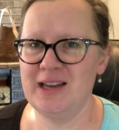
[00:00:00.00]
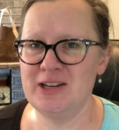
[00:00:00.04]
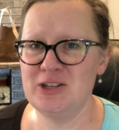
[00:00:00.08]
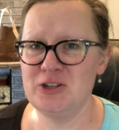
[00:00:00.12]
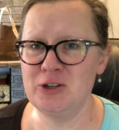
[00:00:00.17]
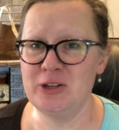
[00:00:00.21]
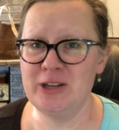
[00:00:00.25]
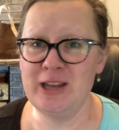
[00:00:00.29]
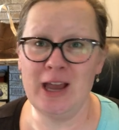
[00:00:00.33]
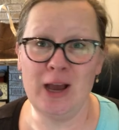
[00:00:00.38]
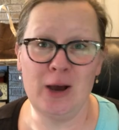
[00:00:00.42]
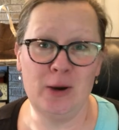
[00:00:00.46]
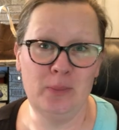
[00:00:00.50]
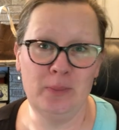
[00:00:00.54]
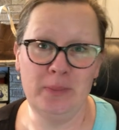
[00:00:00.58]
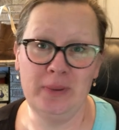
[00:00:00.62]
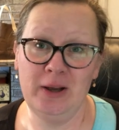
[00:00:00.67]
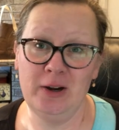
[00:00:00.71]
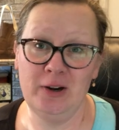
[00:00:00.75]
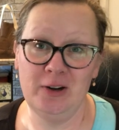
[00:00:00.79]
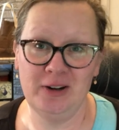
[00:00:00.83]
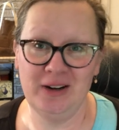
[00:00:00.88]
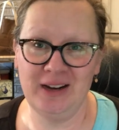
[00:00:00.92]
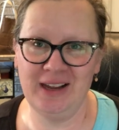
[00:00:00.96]
I should count
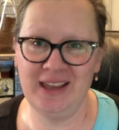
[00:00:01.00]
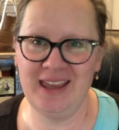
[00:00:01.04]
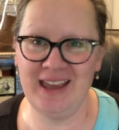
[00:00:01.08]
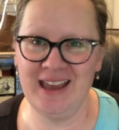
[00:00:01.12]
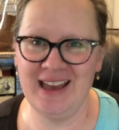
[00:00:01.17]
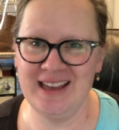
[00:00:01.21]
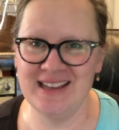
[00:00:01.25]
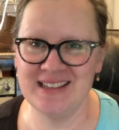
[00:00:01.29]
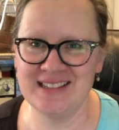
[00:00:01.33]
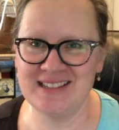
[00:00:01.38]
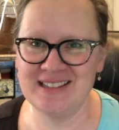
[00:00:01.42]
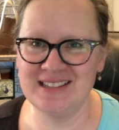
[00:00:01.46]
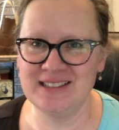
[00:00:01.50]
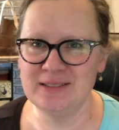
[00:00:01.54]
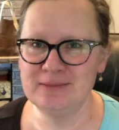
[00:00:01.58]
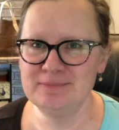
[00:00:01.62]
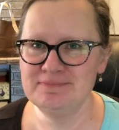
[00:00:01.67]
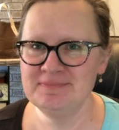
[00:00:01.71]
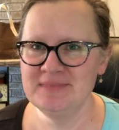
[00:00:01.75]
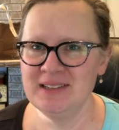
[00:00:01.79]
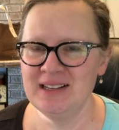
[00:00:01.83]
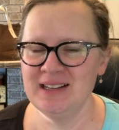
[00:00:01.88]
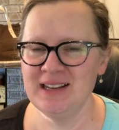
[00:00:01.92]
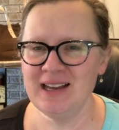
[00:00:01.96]
better, I guess.
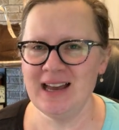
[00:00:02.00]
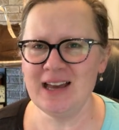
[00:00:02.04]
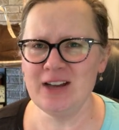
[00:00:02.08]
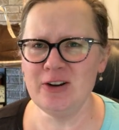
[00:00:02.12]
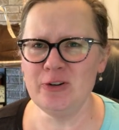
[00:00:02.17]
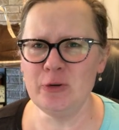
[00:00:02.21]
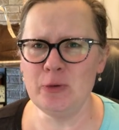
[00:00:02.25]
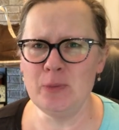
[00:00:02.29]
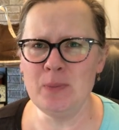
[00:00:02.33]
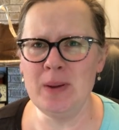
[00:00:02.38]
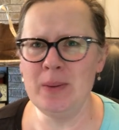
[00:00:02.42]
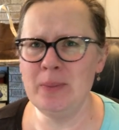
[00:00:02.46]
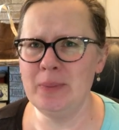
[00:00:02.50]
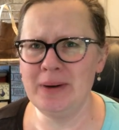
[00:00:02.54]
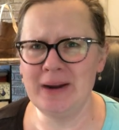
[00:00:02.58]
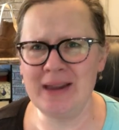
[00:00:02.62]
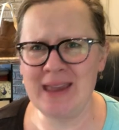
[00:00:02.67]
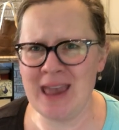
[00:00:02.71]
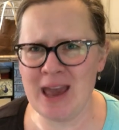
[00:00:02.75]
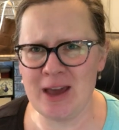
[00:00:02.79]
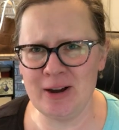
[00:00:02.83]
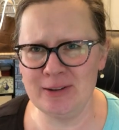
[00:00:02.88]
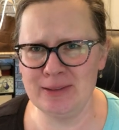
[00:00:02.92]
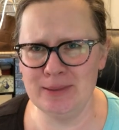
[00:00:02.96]
I don't remember. I
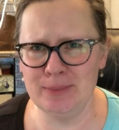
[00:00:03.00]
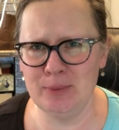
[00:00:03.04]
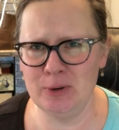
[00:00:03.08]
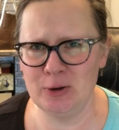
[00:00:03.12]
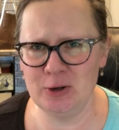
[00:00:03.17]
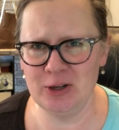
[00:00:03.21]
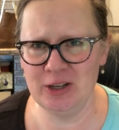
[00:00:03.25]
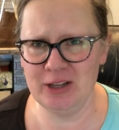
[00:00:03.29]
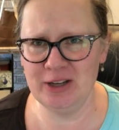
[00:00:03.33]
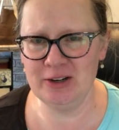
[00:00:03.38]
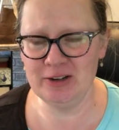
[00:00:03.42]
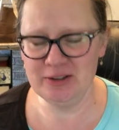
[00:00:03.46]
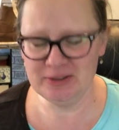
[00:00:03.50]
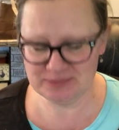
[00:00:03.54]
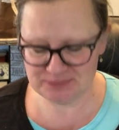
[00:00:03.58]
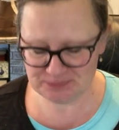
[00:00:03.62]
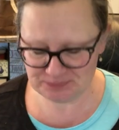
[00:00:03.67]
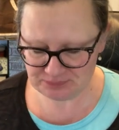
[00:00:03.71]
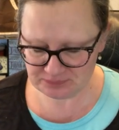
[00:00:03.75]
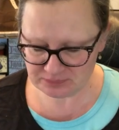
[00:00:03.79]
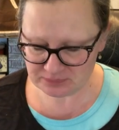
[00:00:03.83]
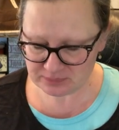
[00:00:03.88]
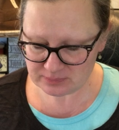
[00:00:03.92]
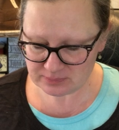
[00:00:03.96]
counted them earlier.
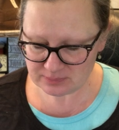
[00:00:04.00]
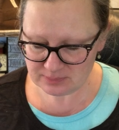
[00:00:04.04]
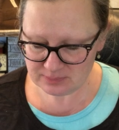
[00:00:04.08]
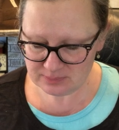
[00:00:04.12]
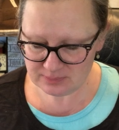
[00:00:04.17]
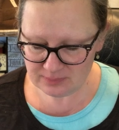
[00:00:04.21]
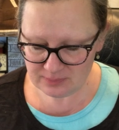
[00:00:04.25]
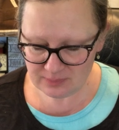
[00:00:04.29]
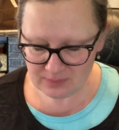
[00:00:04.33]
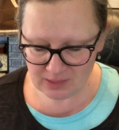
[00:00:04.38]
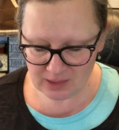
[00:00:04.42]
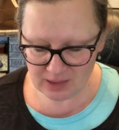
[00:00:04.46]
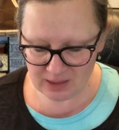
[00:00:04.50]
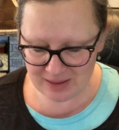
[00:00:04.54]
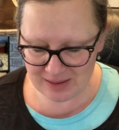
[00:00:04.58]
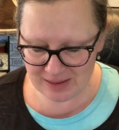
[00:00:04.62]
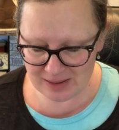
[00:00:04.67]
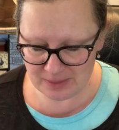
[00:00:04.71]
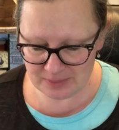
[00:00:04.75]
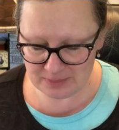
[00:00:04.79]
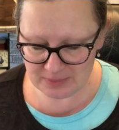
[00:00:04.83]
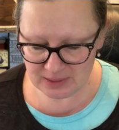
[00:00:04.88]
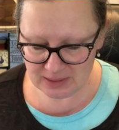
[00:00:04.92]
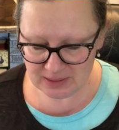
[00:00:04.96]

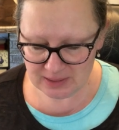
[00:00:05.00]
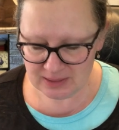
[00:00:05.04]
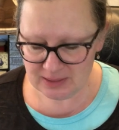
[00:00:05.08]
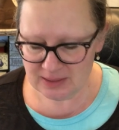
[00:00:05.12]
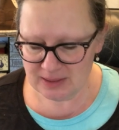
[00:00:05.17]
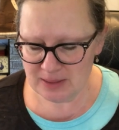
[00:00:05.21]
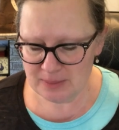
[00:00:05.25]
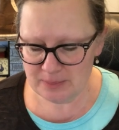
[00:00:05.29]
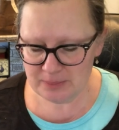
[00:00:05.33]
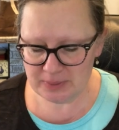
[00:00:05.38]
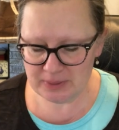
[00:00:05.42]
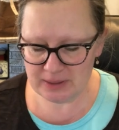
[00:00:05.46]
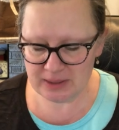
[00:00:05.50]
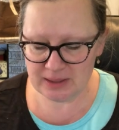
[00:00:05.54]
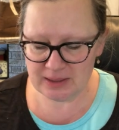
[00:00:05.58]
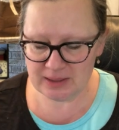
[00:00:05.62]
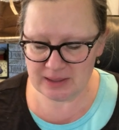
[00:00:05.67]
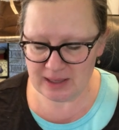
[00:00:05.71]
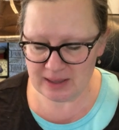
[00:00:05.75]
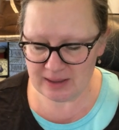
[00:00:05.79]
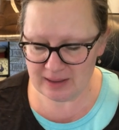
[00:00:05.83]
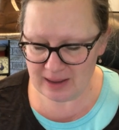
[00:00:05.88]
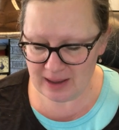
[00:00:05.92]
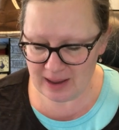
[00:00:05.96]
Um,
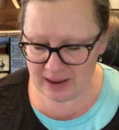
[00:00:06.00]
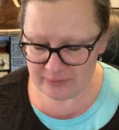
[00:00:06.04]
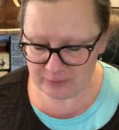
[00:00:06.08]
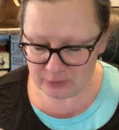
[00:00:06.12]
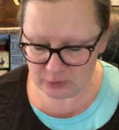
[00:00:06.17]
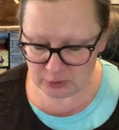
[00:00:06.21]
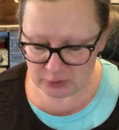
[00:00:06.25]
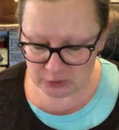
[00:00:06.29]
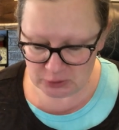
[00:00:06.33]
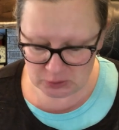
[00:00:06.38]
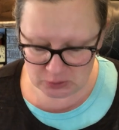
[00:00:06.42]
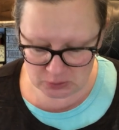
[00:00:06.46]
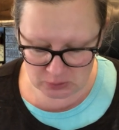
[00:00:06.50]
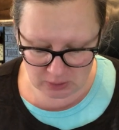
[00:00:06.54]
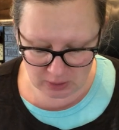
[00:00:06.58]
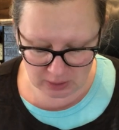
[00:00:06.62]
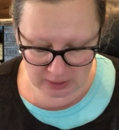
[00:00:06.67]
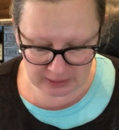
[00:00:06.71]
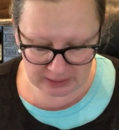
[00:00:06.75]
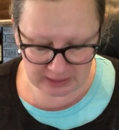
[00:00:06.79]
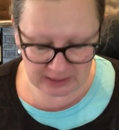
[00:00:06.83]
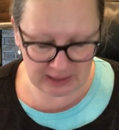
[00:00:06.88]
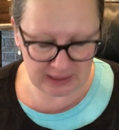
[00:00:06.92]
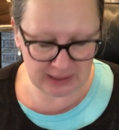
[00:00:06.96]
but Avril, you
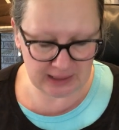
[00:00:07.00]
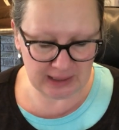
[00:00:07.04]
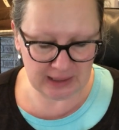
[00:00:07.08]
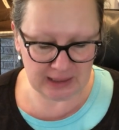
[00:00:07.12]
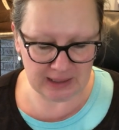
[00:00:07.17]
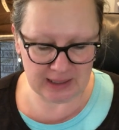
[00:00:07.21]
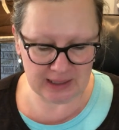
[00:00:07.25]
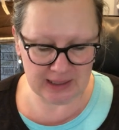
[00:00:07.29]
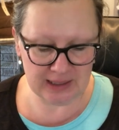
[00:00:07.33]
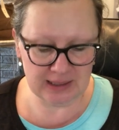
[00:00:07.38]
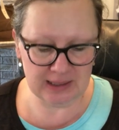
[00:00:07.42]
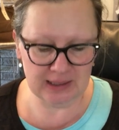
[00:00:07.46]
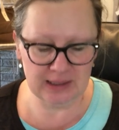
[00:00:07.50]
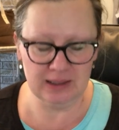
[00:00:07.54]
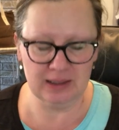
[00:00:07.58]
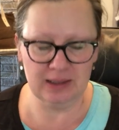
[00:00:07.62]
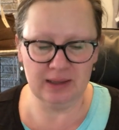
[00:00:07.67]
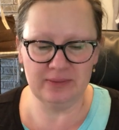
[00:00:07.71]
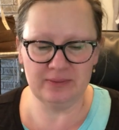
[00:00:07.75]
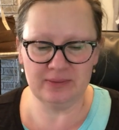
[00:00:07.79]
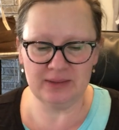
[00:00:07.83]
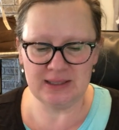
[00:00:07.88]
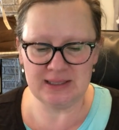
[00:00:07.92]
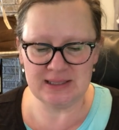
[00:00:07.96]
are getting a
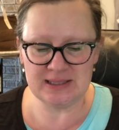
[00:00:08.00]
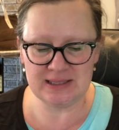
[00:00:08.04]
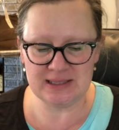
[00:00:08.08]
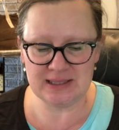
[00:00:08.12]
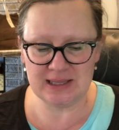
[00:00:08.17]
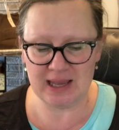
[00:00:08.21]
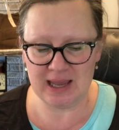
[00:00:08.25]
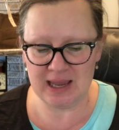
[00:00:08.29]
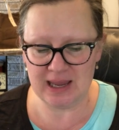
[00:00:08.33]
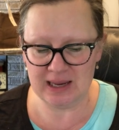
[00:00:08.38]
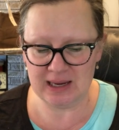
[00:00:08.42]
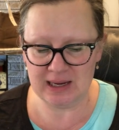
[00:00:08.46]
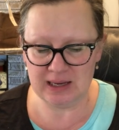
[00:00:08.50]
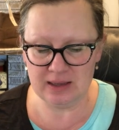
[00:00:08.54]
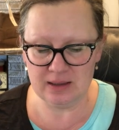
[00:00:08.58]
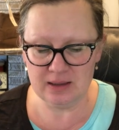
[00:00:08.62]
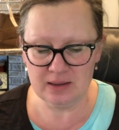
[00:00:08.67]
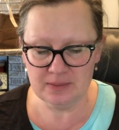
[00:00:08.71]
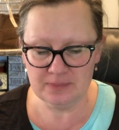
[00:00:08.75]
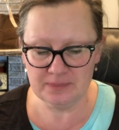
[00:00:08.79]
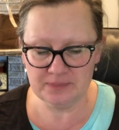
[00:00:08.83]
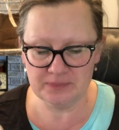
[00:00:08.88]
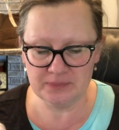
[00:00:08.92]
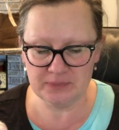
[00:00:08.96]
lovely
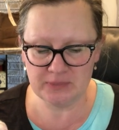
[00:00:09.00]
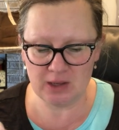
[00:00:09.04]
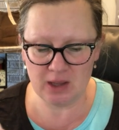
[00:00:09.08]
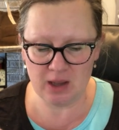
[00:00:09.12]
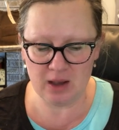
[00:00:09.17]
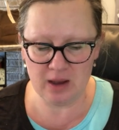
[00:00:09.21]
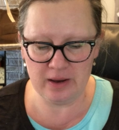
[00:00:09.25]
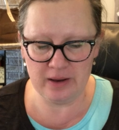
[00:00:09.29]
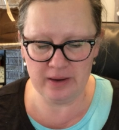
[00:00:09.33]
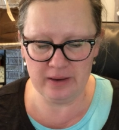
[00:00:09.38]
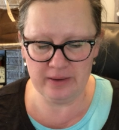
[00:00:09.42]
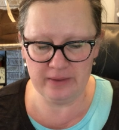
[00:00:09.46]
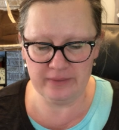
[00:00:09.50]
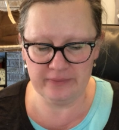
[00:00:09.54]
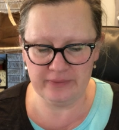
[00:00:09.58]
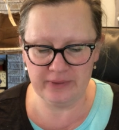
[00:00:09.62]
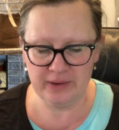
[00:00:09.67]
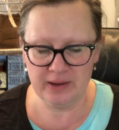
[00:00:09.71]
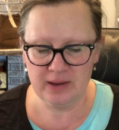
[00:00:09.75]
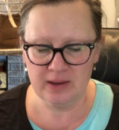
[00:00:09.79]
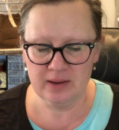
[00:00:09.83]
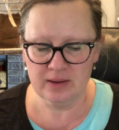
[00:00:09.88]
skein of